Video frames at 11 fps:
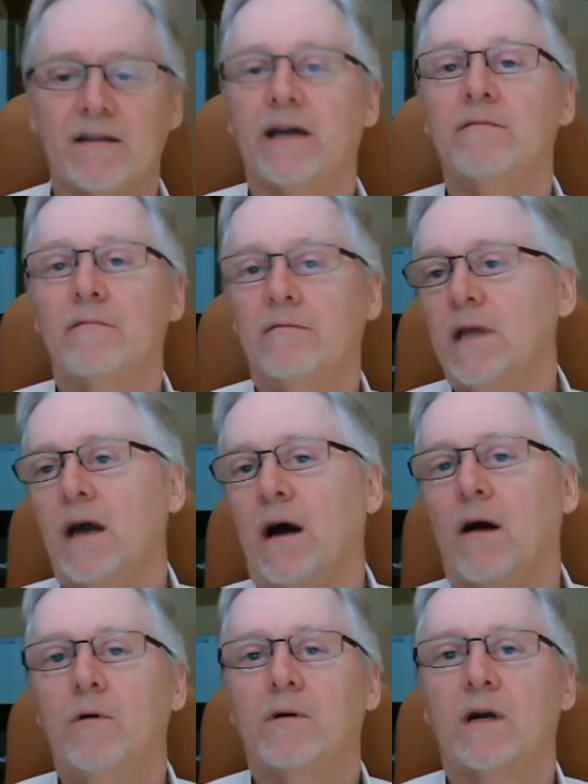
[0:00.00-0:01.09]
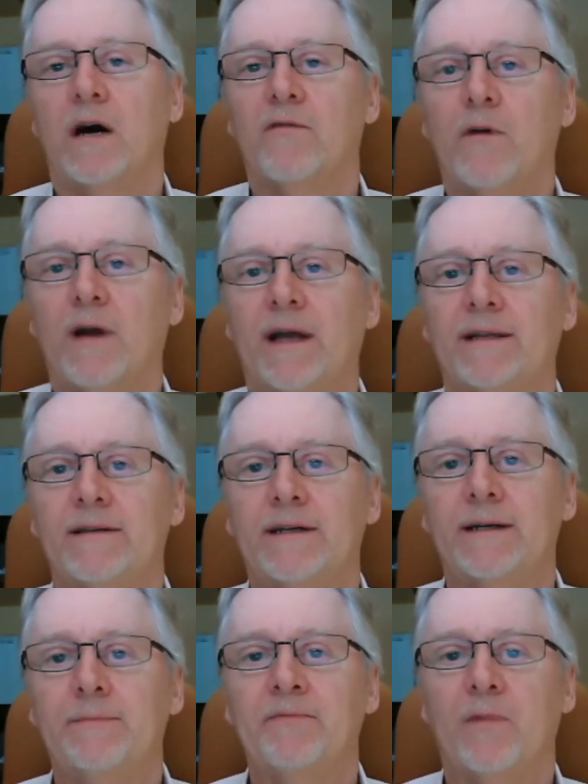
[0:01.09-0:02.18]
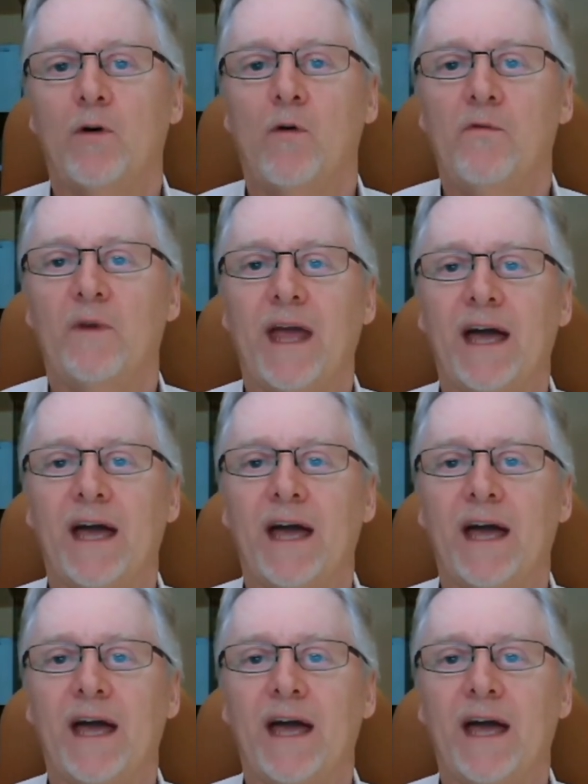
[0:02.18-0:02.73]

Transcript: And yeah, I will cover and hopefully